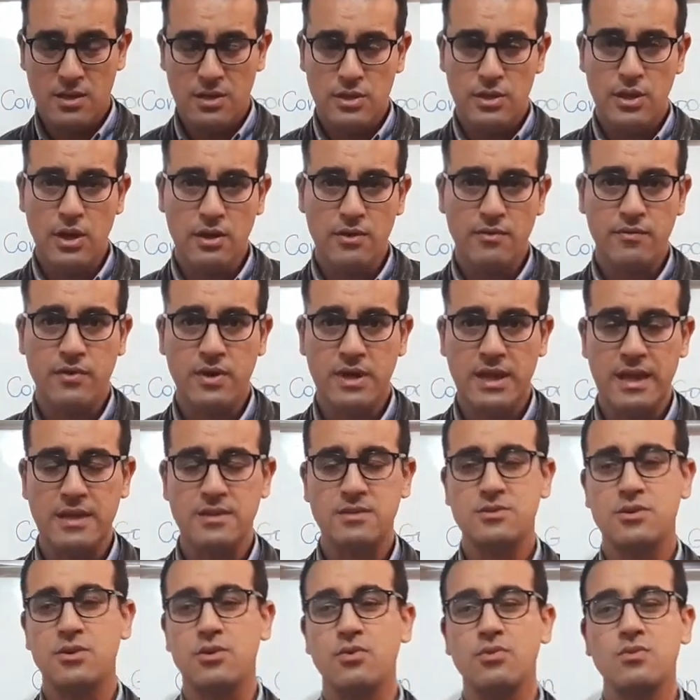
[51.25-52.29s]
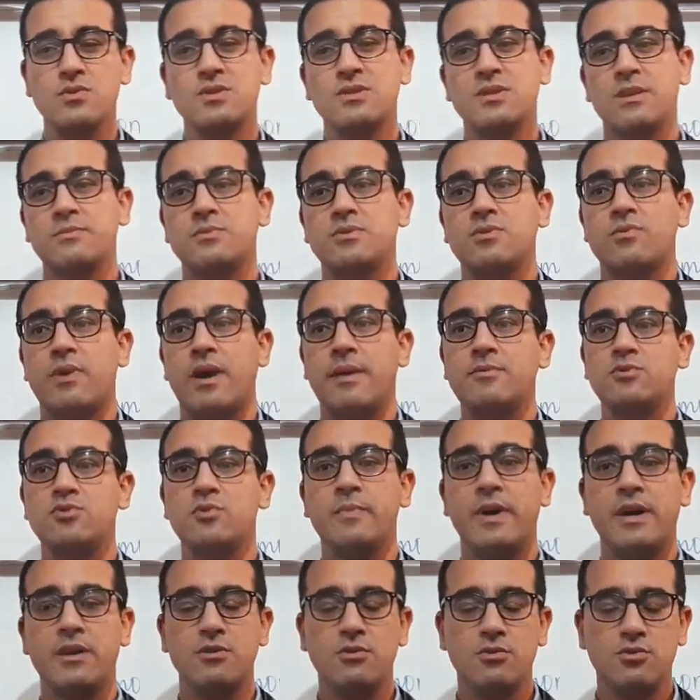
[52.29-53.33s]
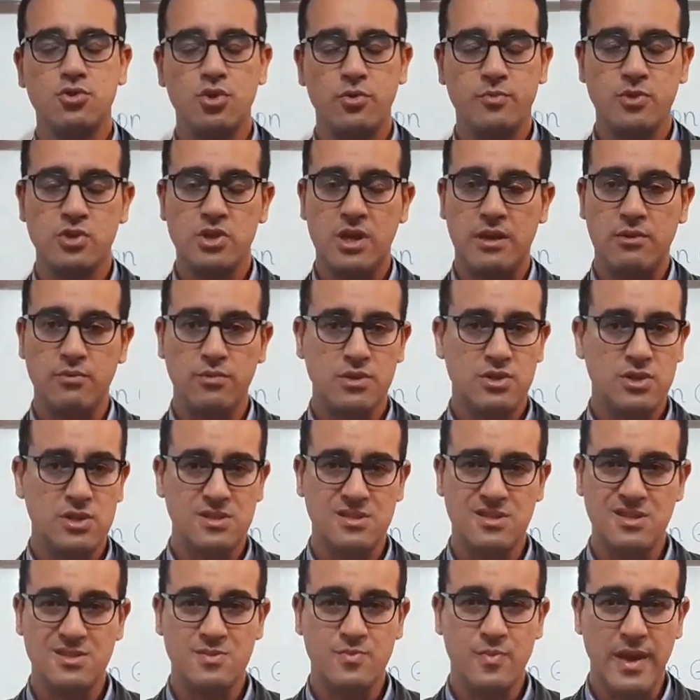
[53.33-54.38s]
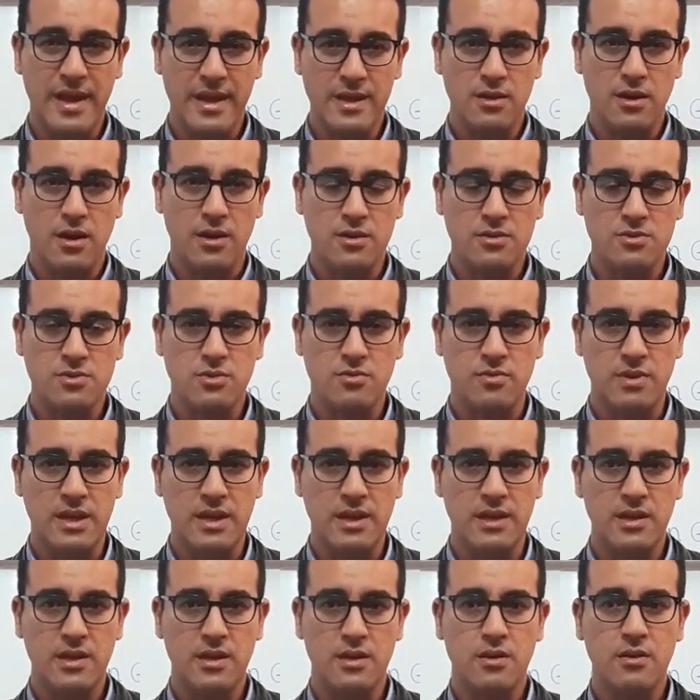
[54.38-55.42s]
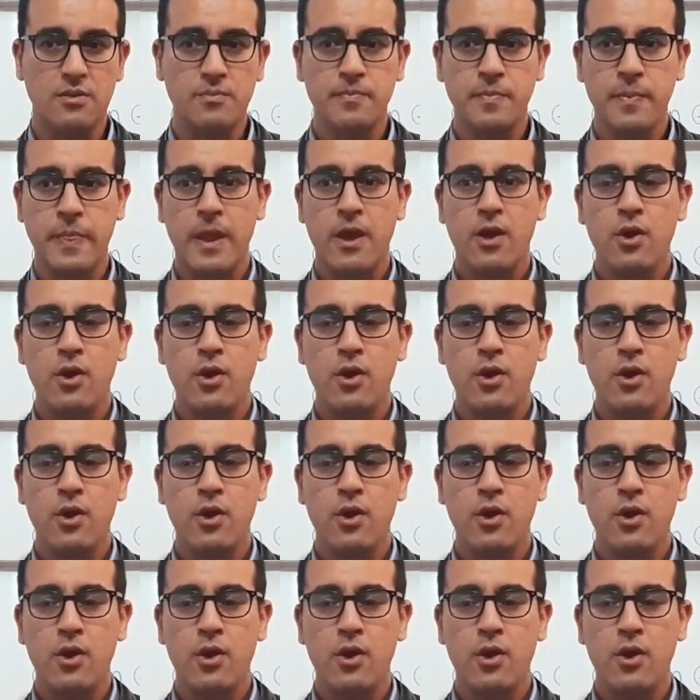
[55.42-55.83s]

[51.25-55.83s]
don't forget to subscribe to my YouTube channel, which is displayed on the screen here.